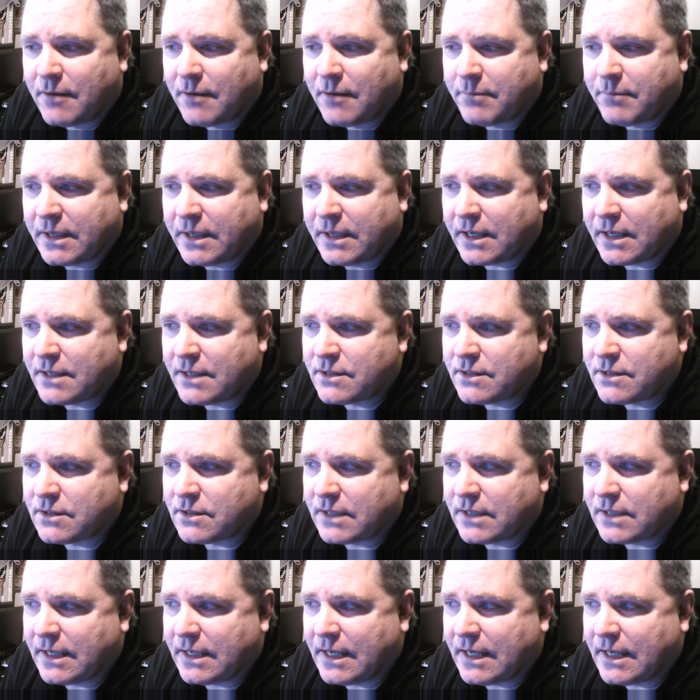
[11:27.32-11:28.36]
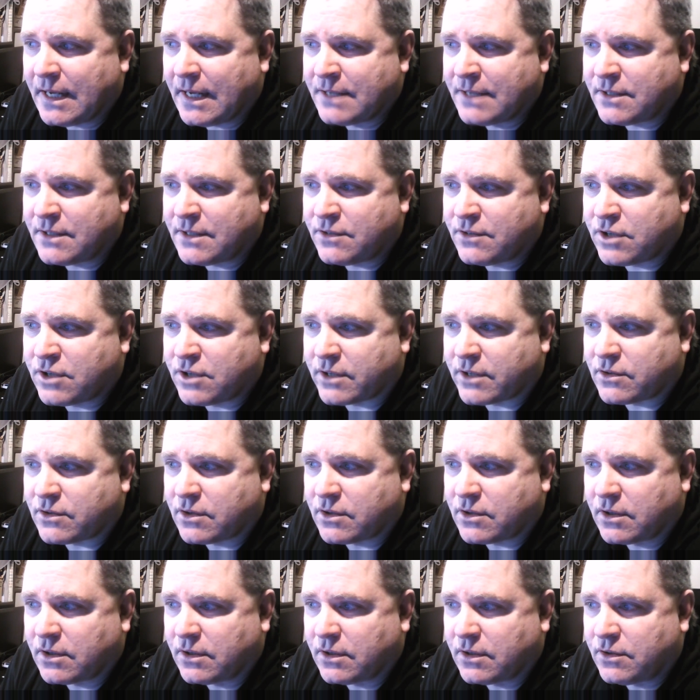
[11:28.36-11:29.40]
Because is it
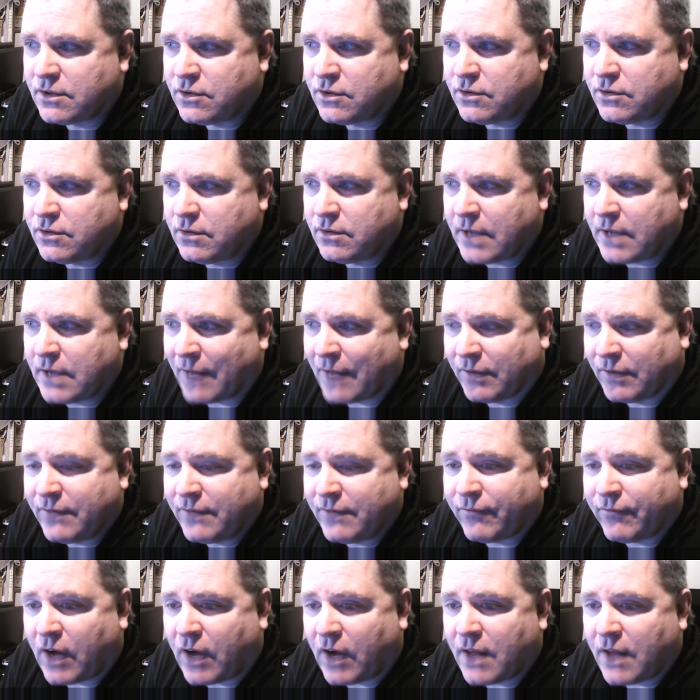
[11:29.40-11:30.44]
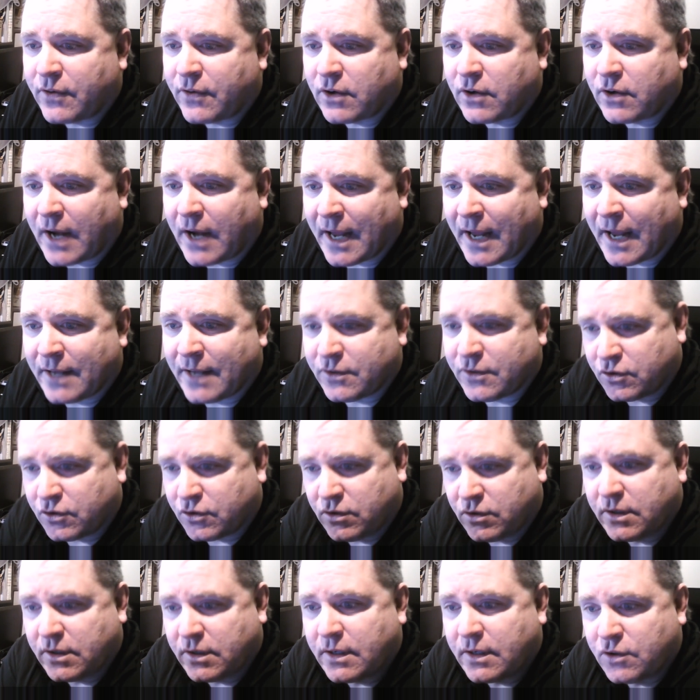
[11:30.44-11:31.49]
just Heavenly Father and
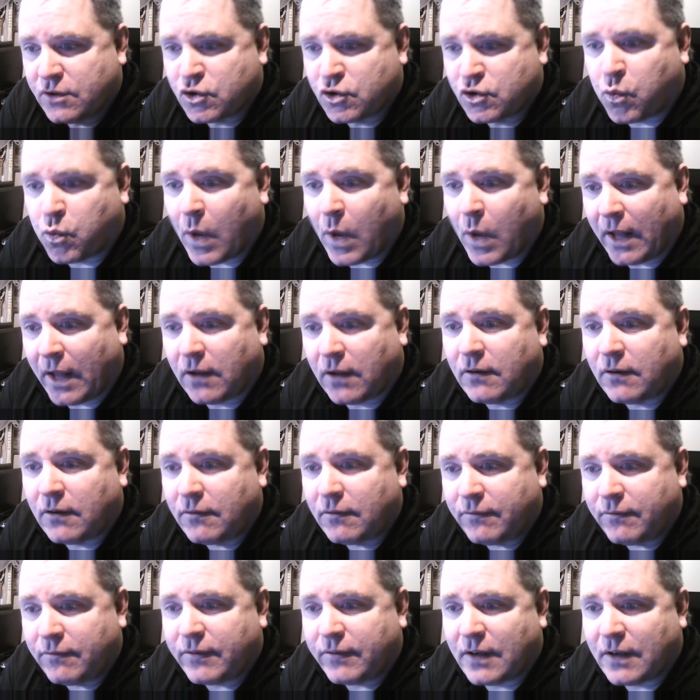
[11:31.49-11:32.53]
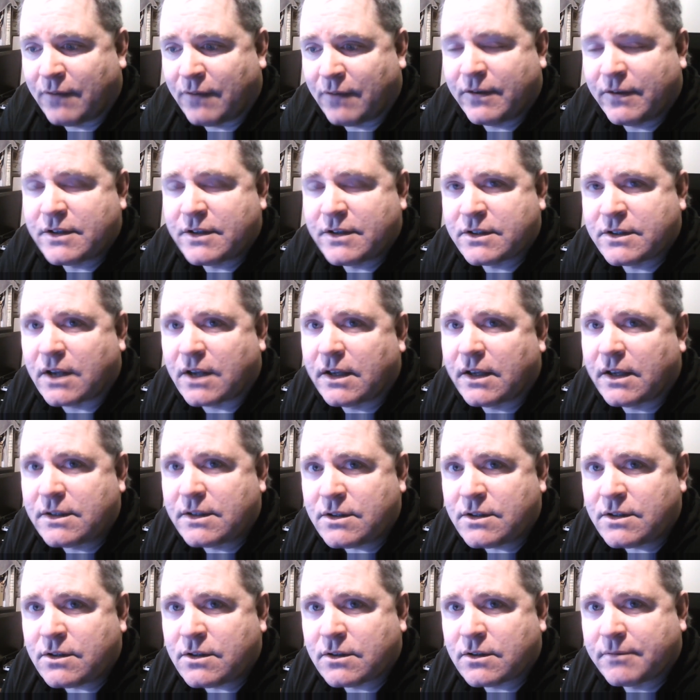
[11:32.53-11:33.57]
12 of his
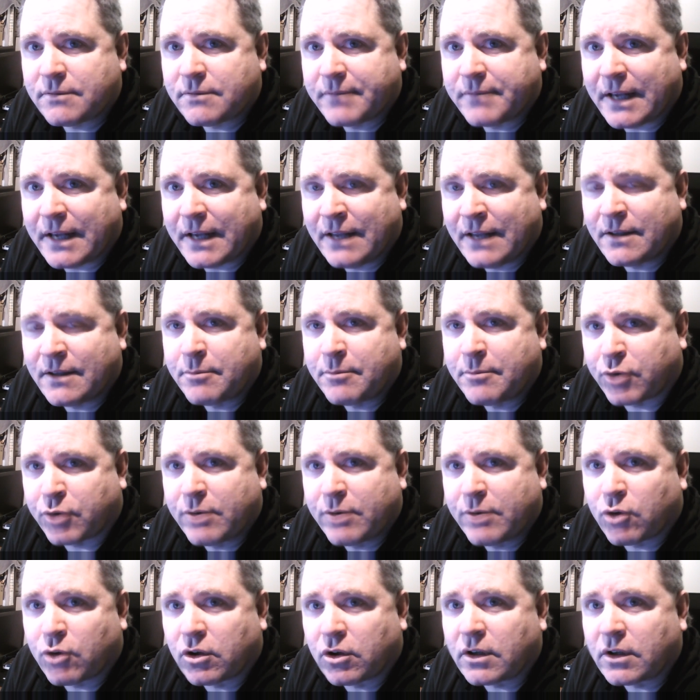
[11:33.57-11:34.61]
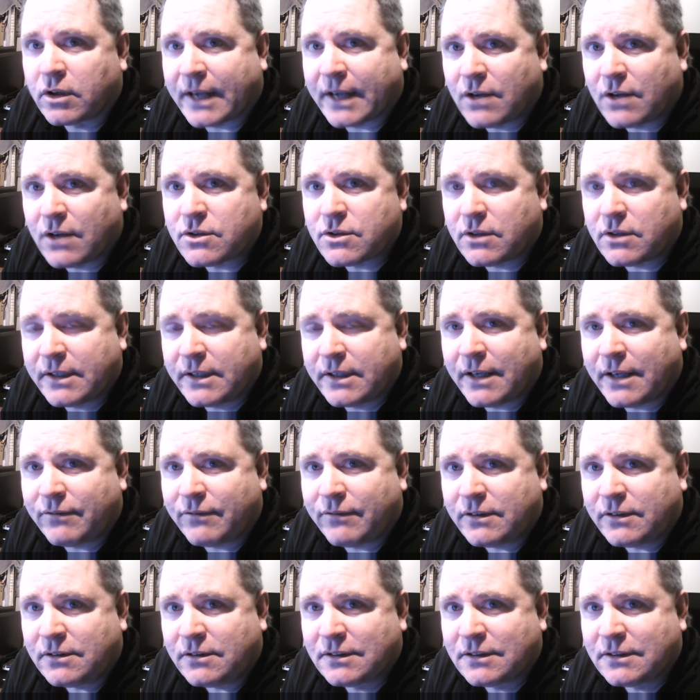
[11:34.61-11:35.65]
sons in the premortal council in
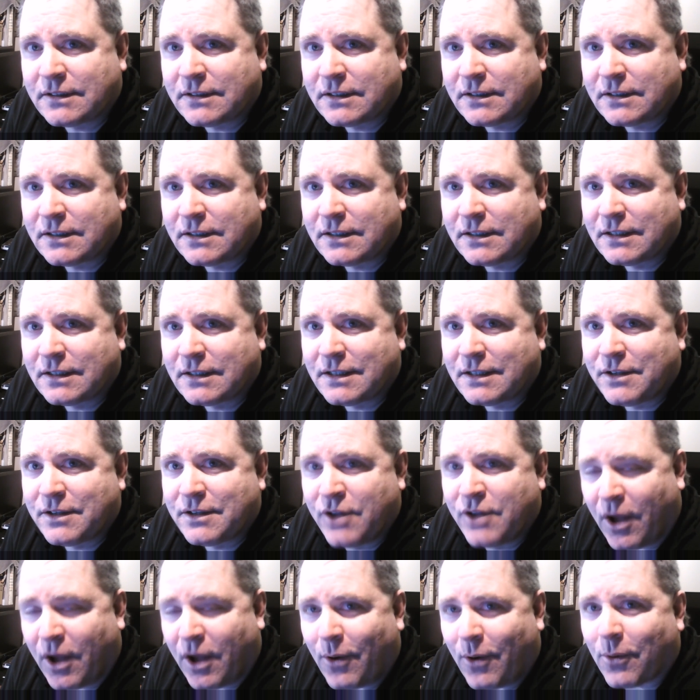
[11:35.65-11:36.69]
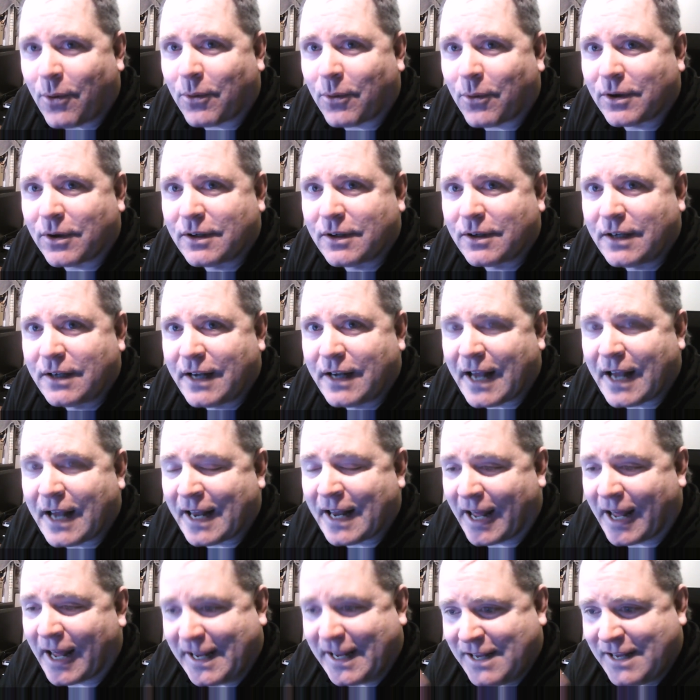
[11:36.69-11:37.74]
heaven? No and
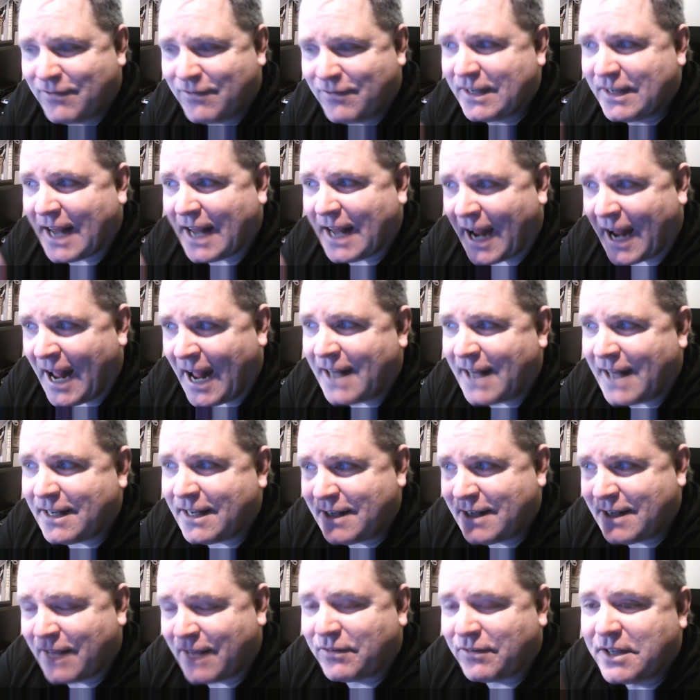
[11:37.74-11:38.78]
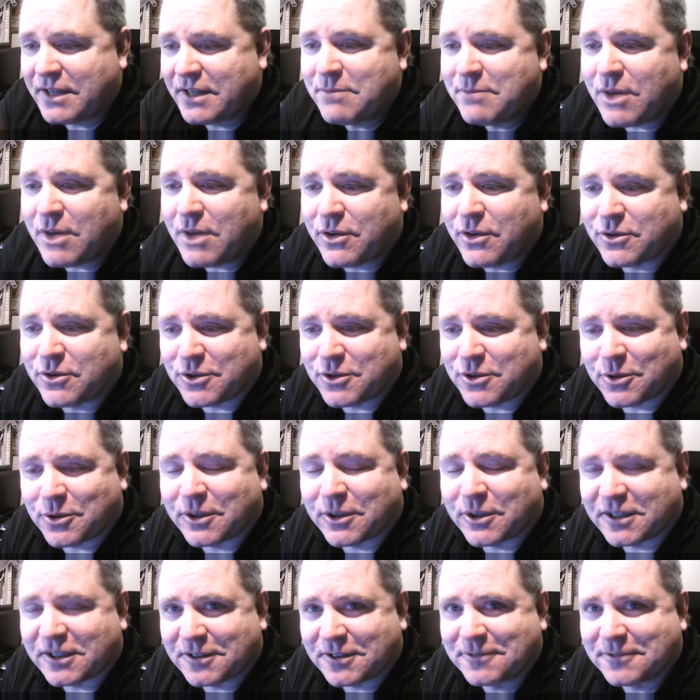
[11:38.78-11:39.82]
I even added Heavenly Mother to
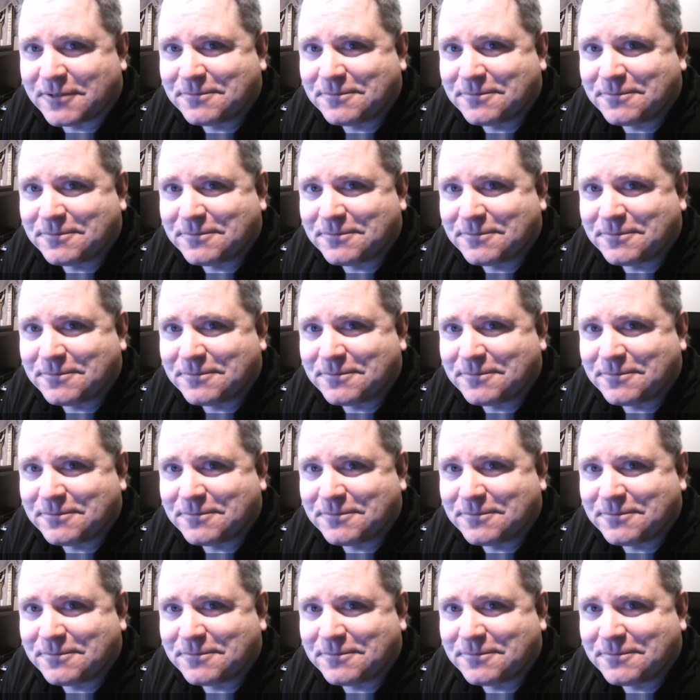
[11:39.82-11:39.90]
it.